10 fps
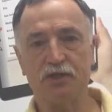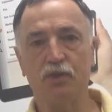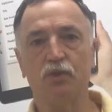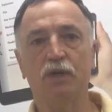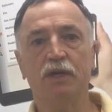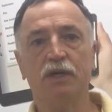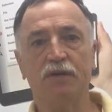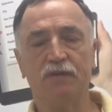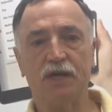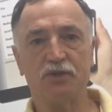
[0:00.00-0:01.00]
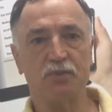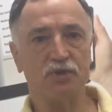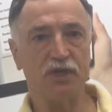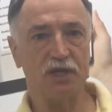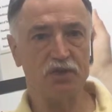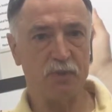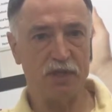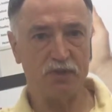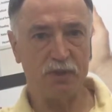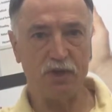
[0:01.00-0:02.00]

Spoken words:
So if it has percentage-based